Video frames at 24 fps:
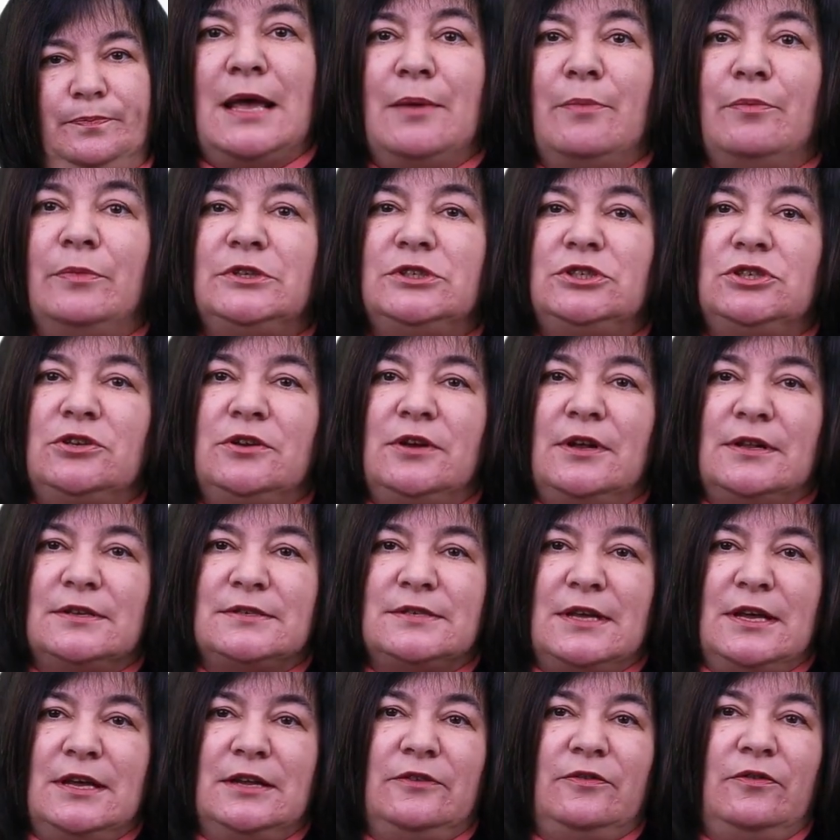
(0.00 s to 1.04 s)
Materials
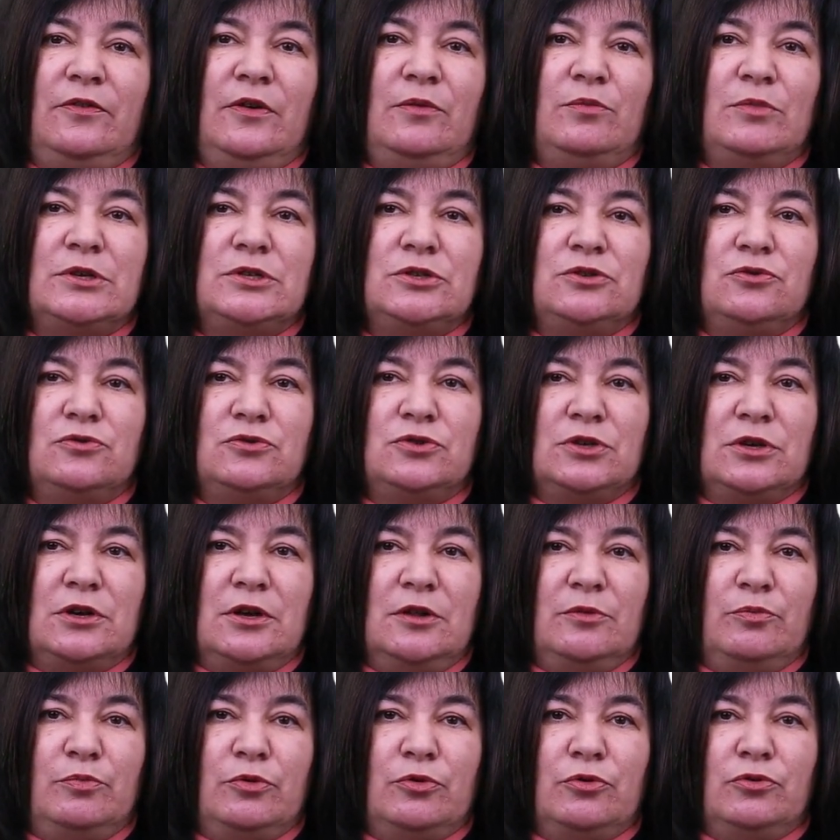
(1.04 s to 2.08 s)
and
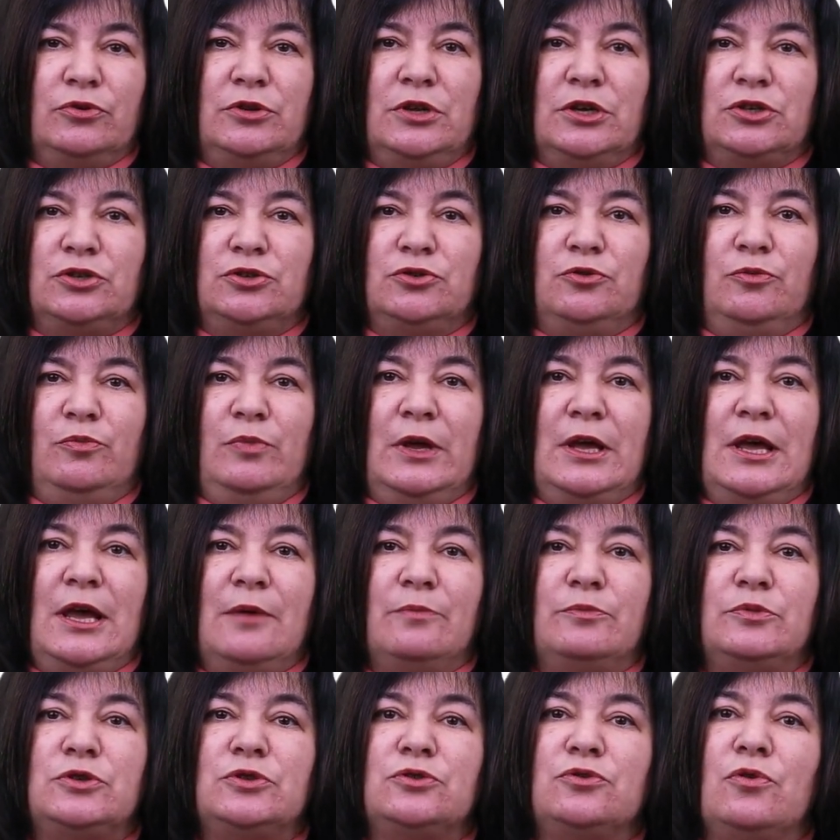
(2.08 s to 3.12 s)
pharmaceutical products should be
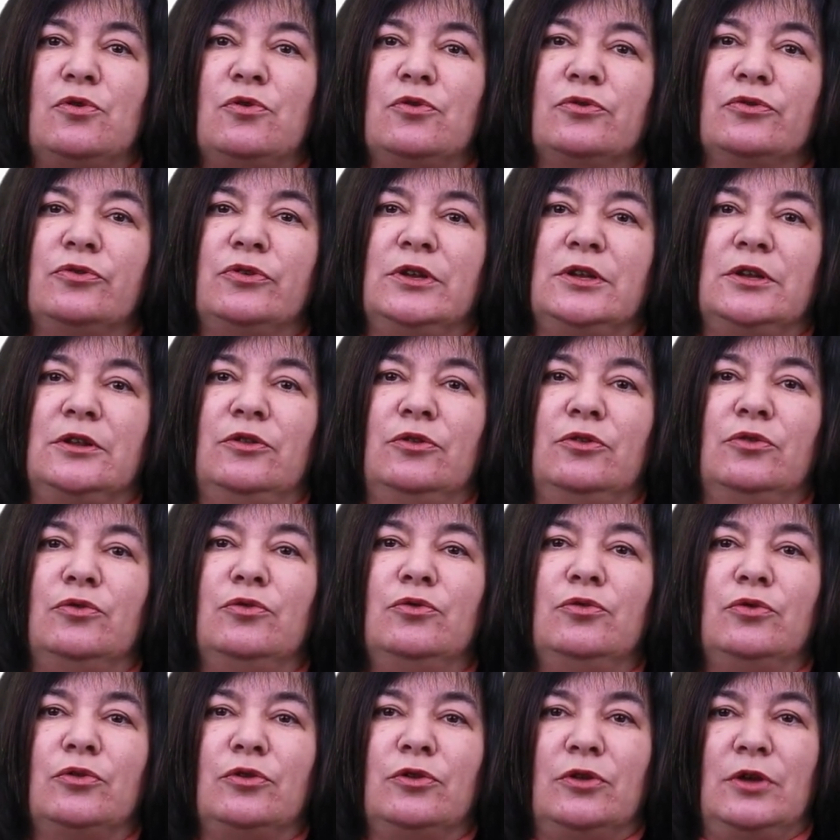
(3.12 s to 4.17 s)
kept so that
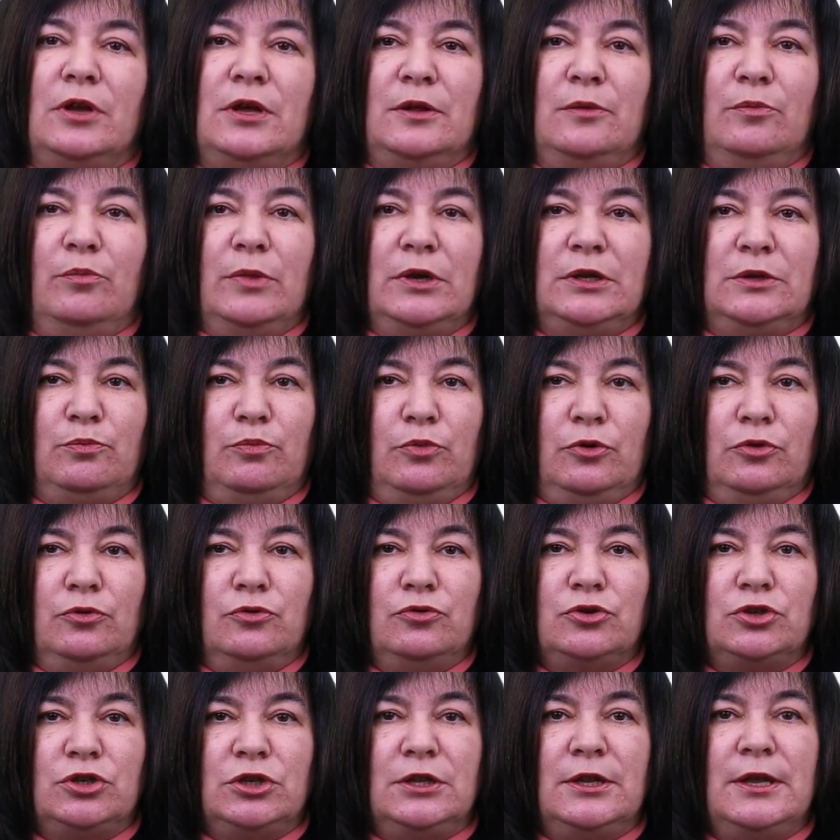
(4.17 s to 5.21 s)
do not admit
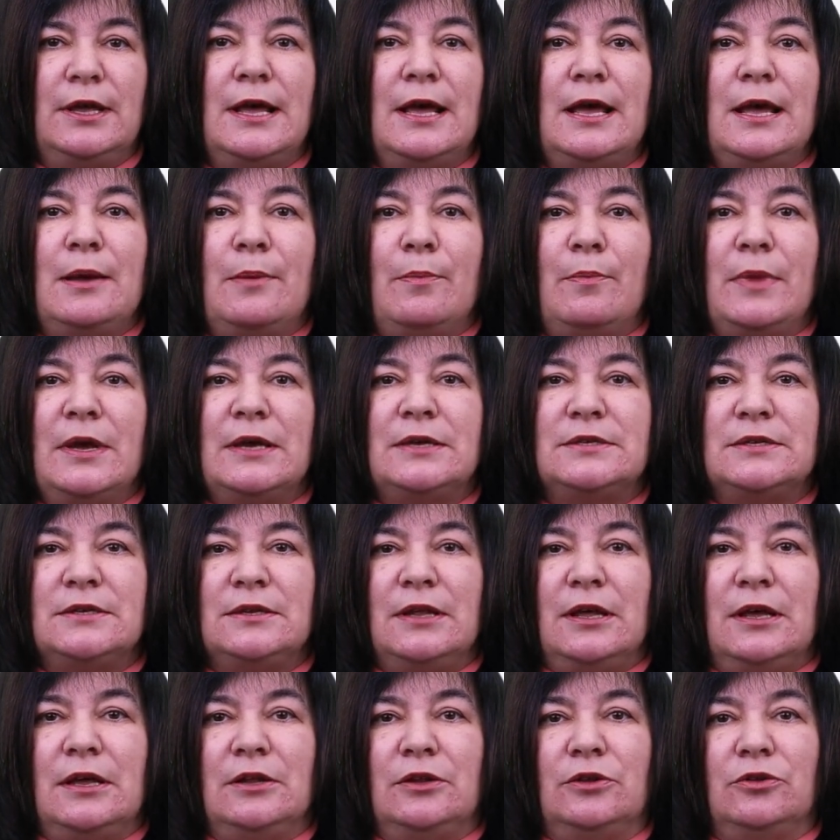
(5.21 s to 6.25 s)
pollution, mixing
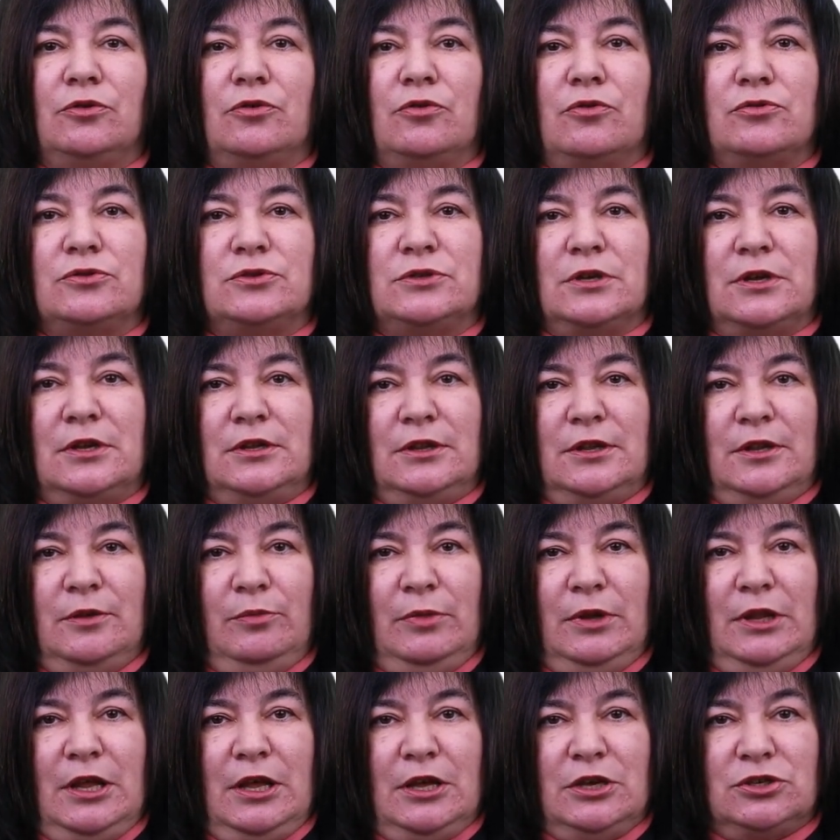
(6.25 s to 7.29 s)
and
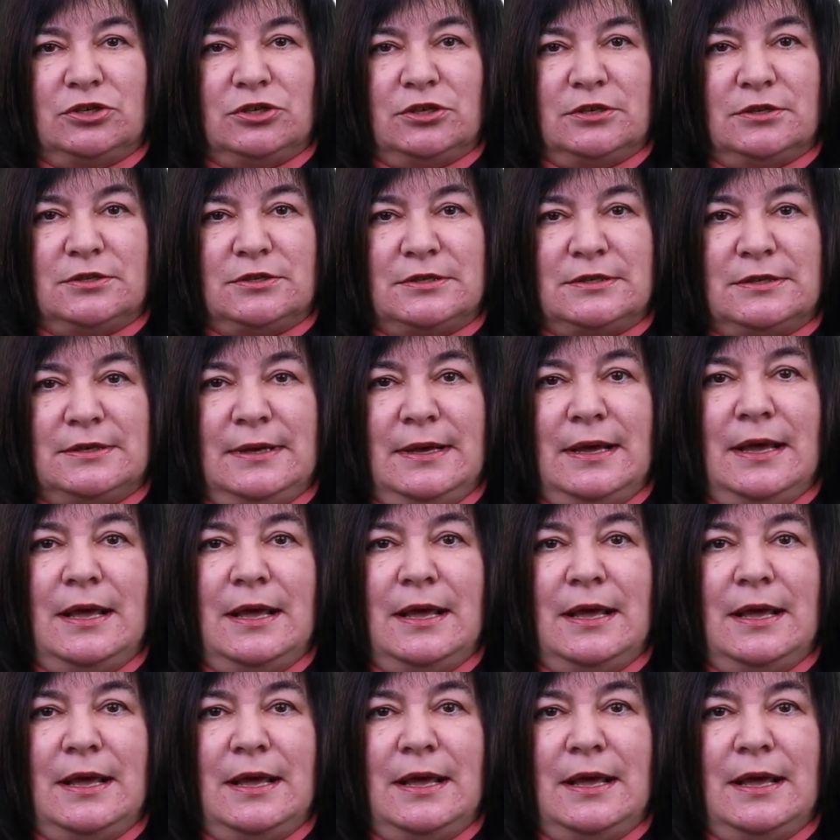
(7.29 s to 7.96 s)
cross-contaminations.